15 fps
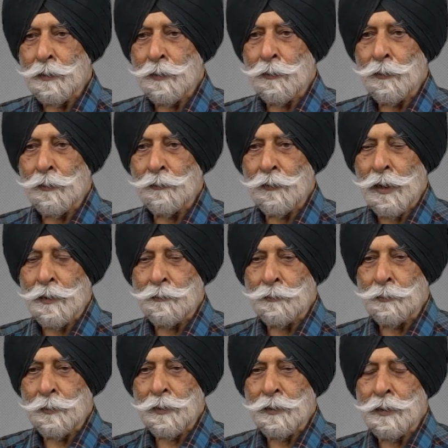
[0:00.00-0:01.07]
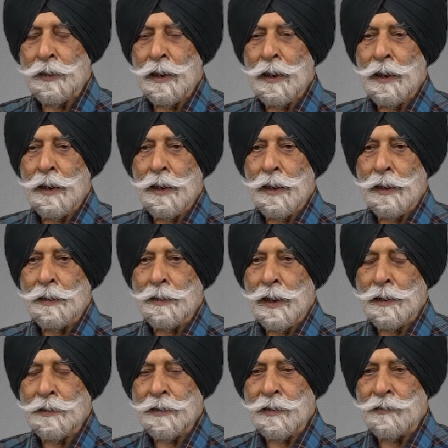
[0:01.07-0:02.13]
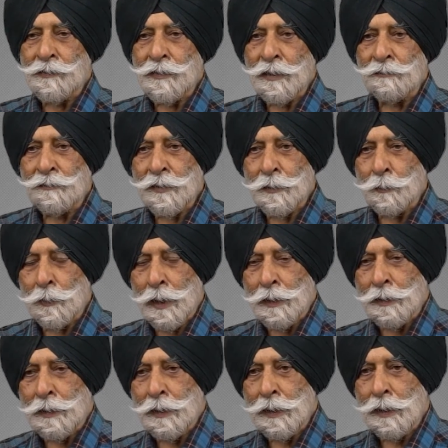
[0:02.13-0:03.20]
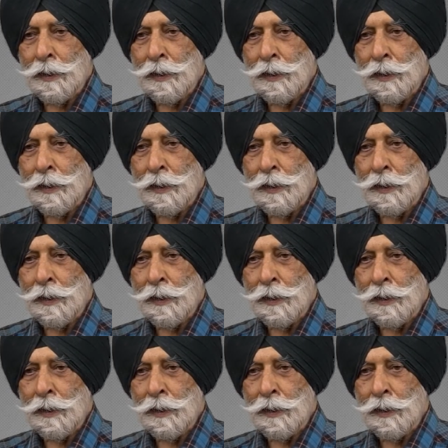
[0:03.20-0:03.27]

Corps regiment in 1971